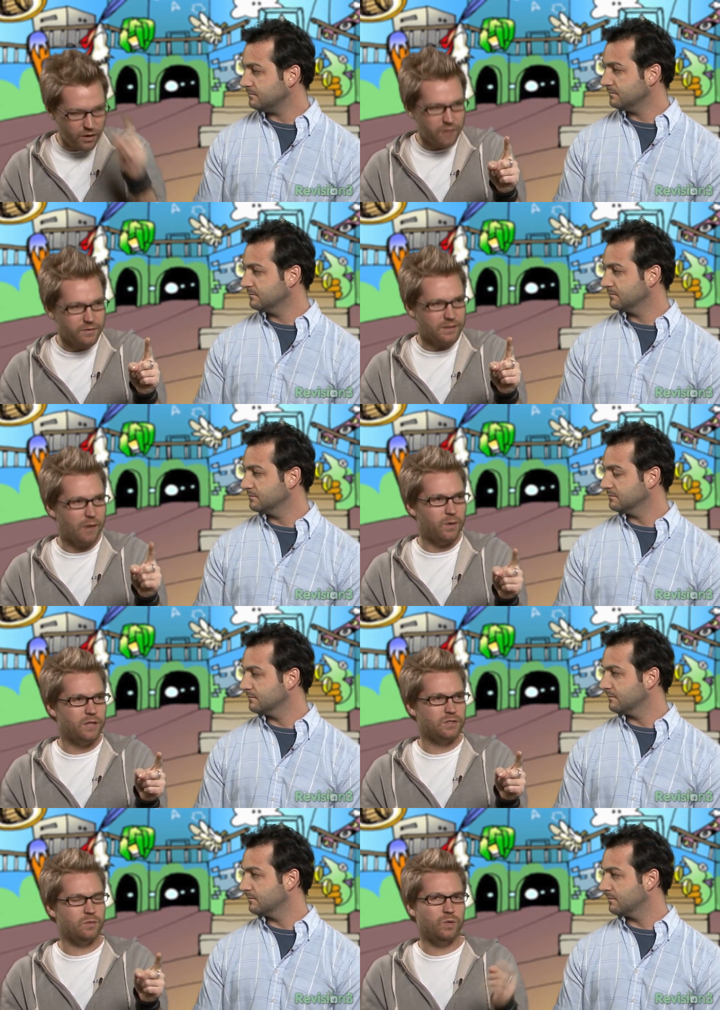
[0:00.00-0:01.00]
Speaker 1: thought of it that way,
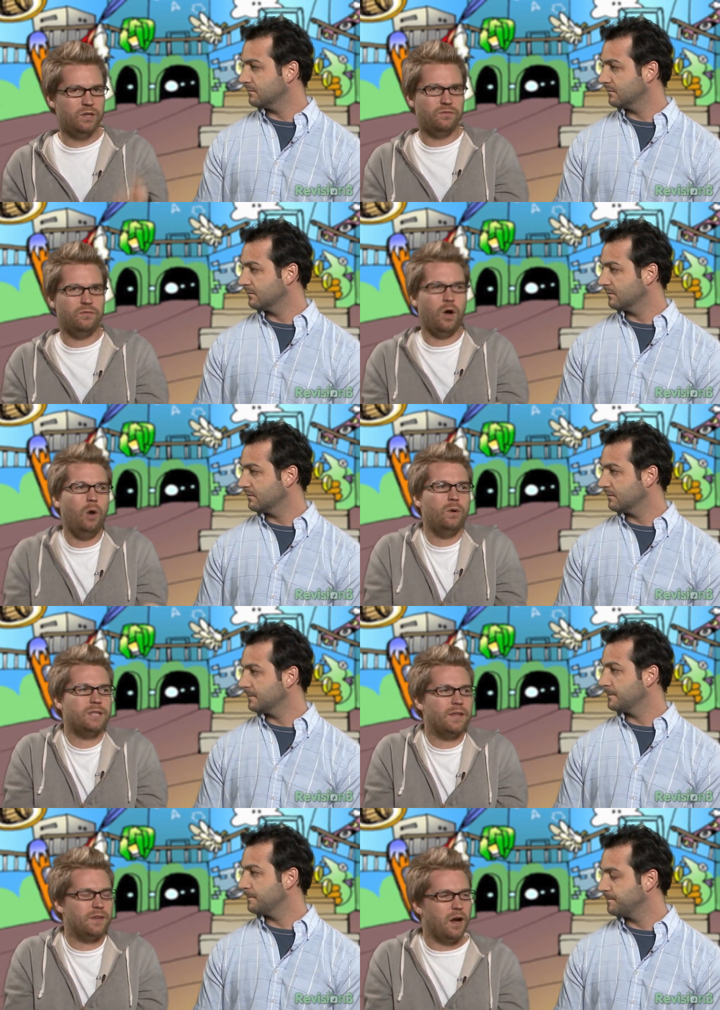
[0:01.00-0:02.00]
is that we've always
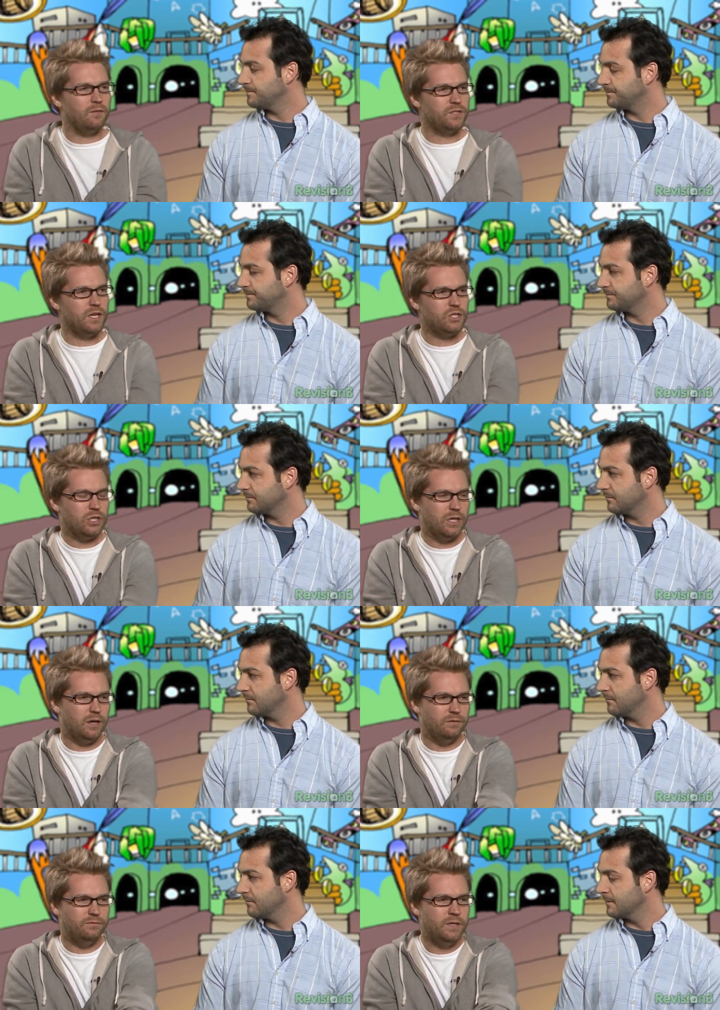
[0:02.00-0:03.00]
had the conversation
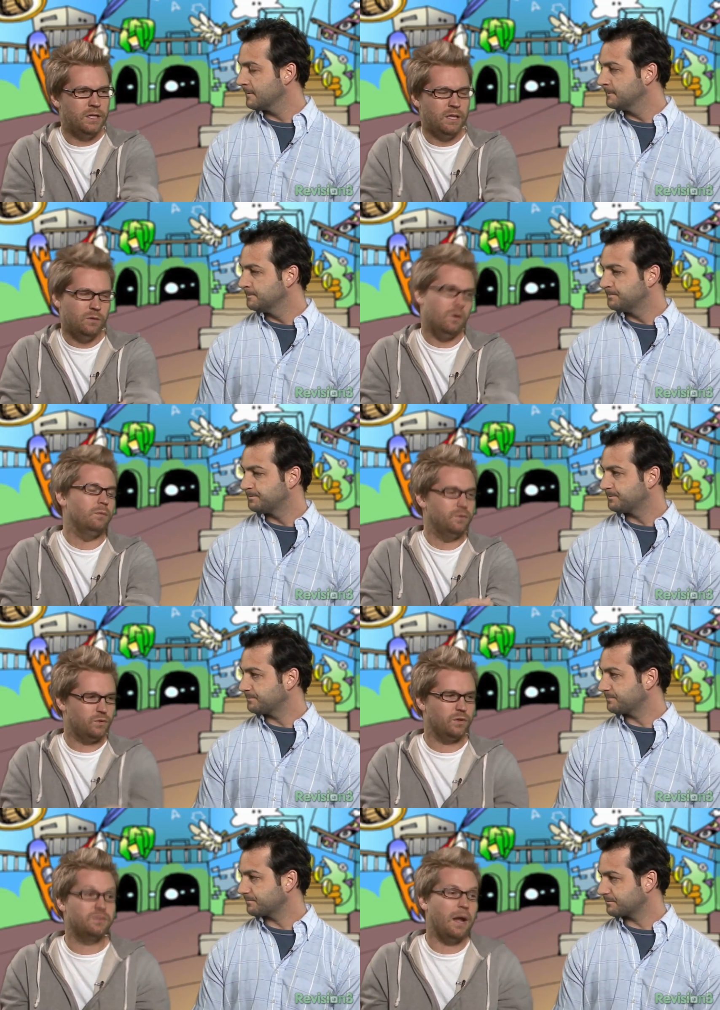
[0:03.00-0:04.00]
of, well, we
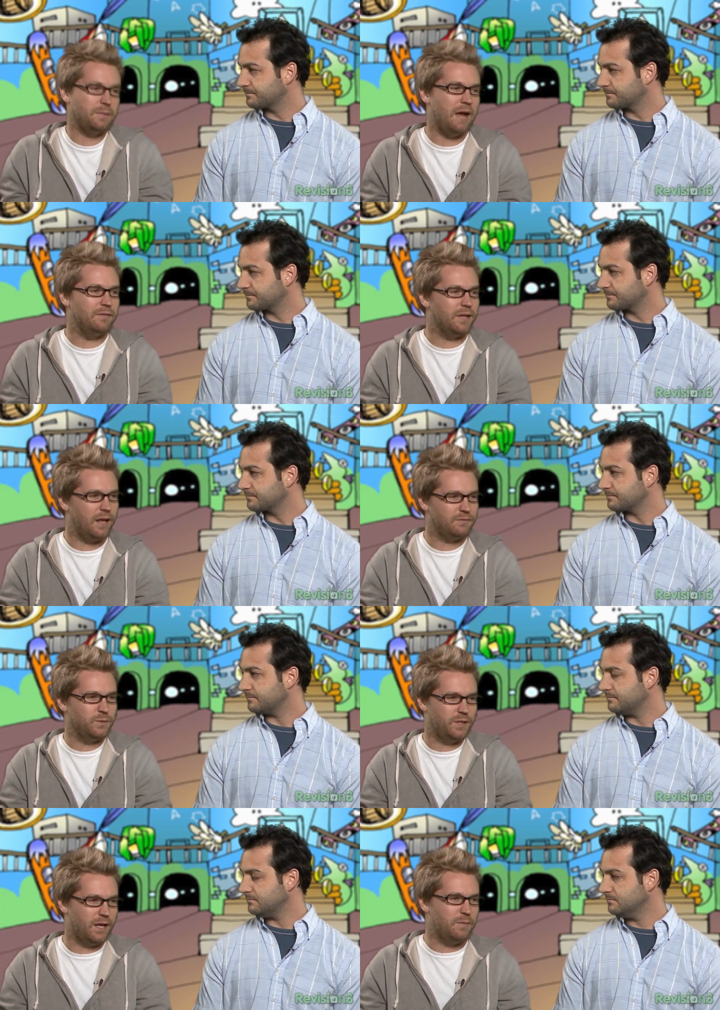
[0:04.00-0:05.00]
sort of stopped having it after
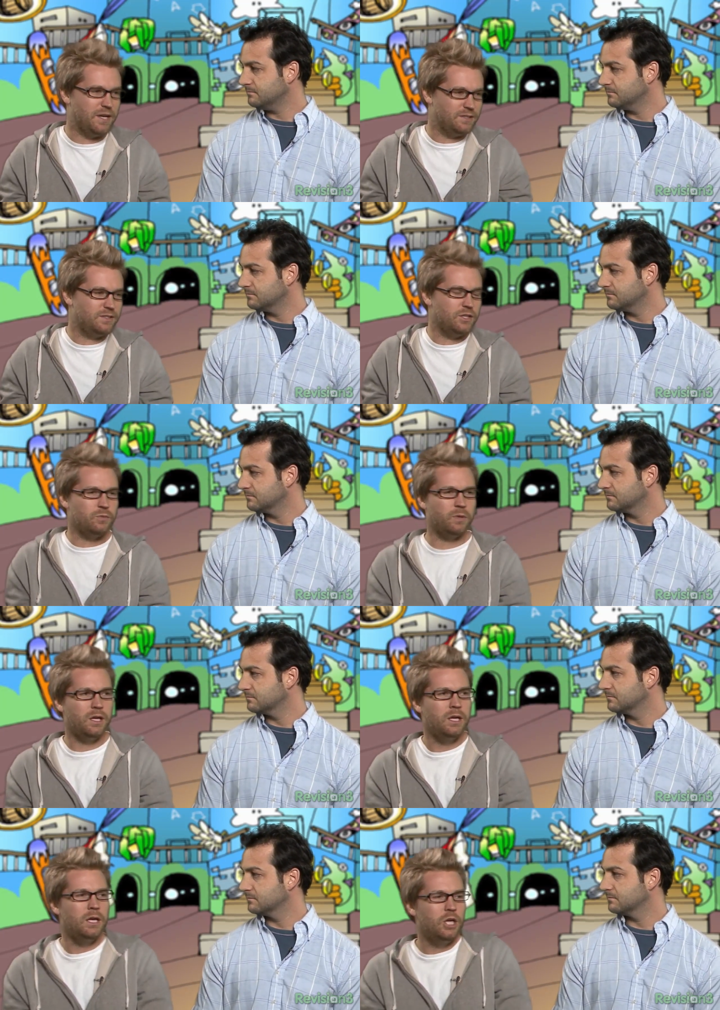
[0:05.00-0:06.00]
we kind of made a decision.
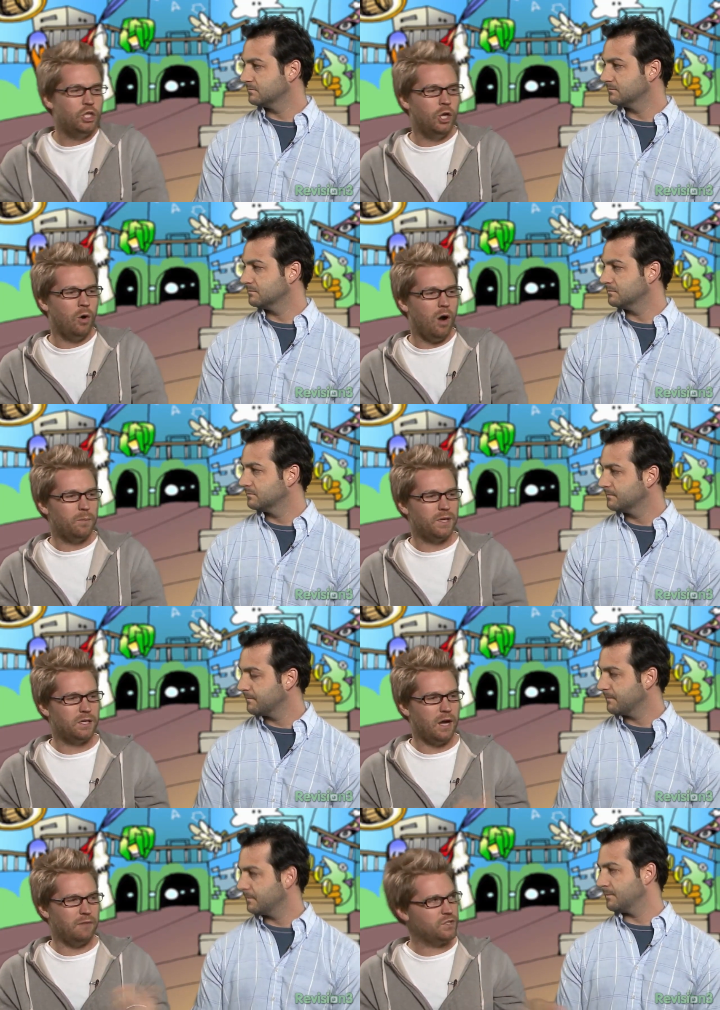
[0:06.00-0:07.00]
But you know, our big
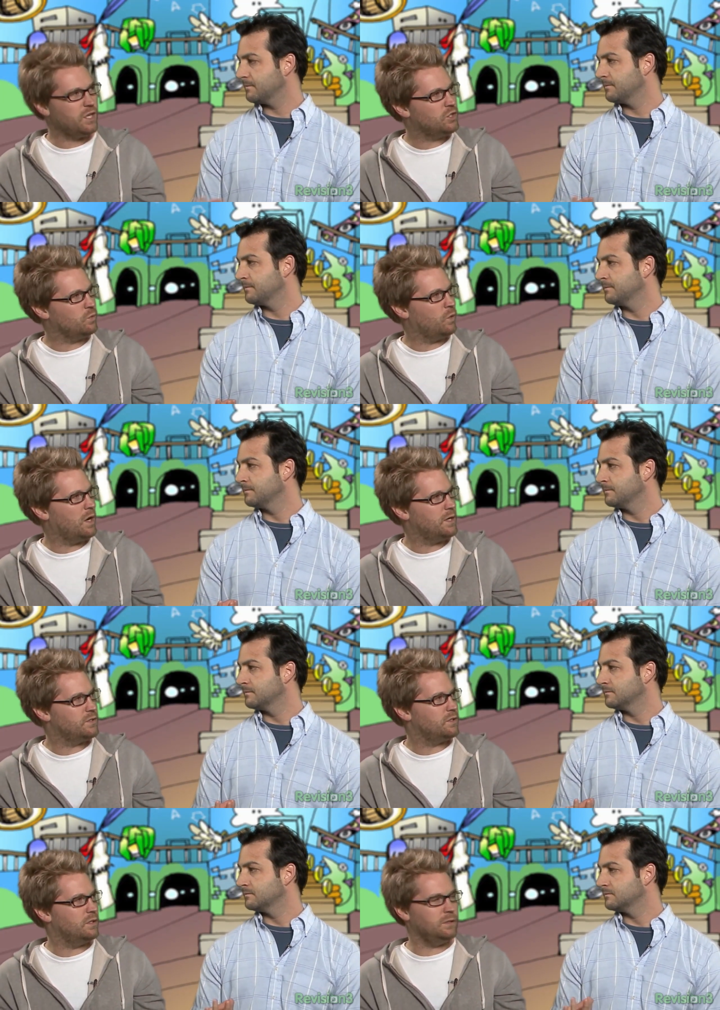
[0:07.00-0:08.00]
conversation was,